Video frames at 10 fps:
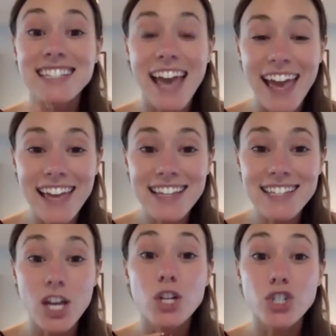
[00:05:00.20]

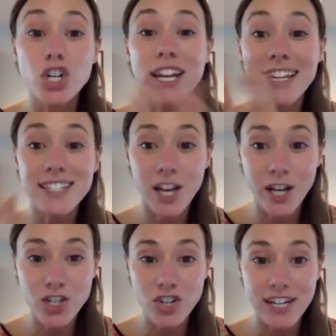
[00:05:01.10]
tens turn into
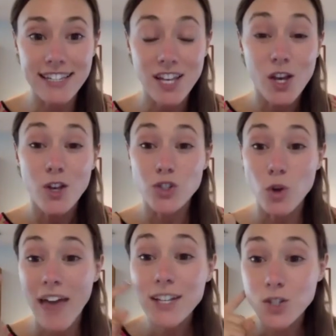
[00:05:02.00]
hundreds. So
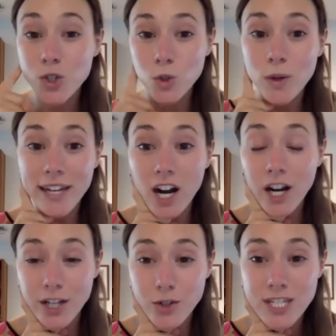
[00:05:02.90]
that 2 in our
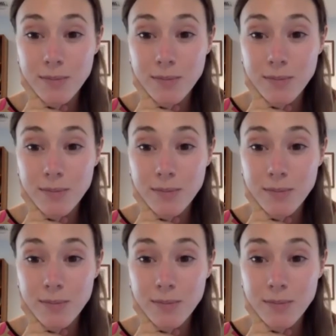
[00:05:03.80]
hundreds